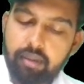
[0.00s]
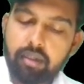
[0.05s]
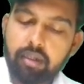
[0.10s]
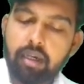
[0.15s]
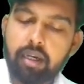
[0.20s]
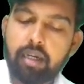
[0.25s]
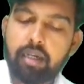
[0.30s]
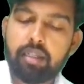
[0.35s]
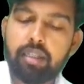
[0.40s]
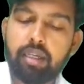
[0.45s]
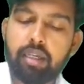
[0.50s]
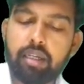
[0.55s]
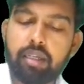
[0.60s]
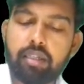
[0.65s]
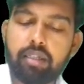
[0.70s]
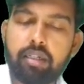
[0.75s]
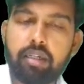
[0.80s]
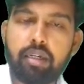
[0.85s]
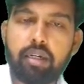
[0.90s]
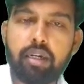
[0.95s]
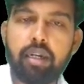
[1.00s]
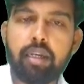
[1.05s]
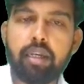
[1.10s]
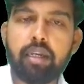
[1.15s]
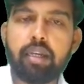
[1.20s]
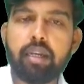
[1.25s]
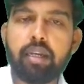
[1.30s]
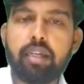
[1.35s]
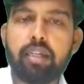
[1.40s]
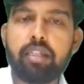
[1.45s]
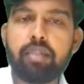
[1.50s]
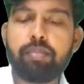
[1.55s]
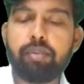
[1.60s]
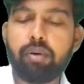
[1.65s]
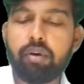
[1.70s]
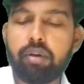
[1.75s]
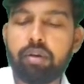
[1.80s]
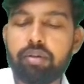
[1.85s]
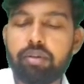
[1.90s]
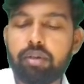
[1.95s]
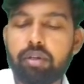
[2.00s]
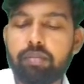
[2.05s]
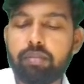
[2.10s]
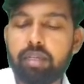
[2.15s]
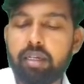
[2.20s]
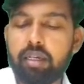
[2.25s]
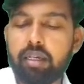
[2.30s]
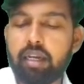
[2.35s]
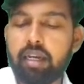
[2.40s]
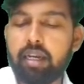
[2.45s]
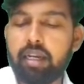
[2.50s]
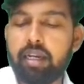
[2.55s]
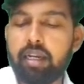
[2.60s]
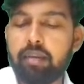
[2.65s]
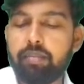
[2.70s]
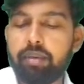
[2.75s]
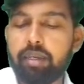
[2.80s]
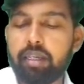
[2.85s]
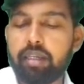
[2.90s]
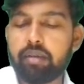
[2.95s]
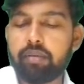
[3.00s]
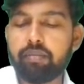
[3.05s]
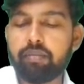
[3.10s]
and there is a decreased production of the ATP.